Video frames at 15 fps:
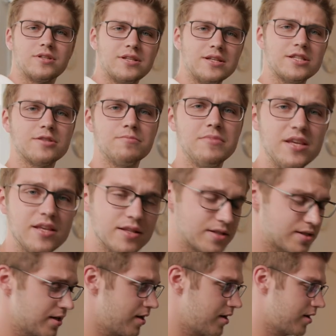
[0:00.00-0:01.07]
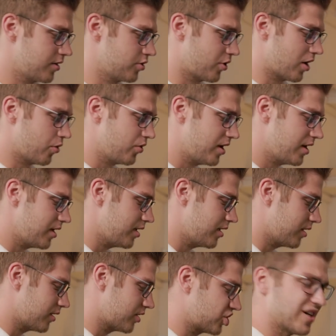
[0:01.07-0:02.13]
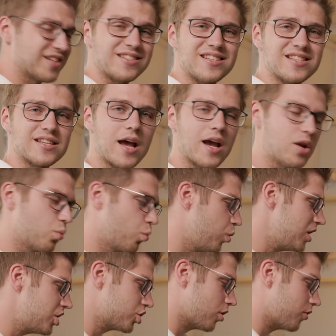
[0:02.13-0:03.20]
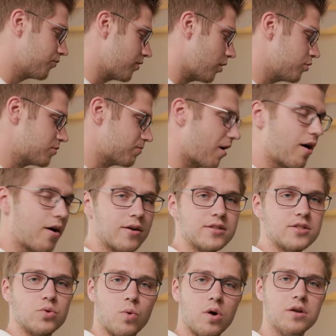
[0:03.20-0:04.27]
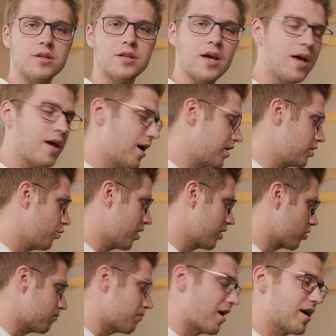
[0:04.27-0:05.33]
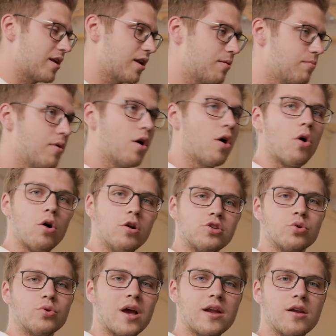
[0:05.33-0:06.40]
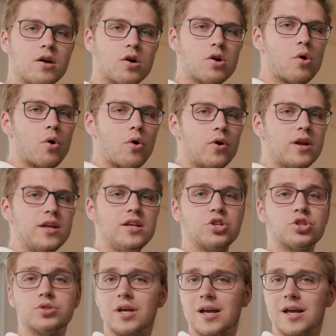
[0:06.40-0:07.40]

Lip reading: this means you can really just decide which of those parts you want, and you can combine them all together or each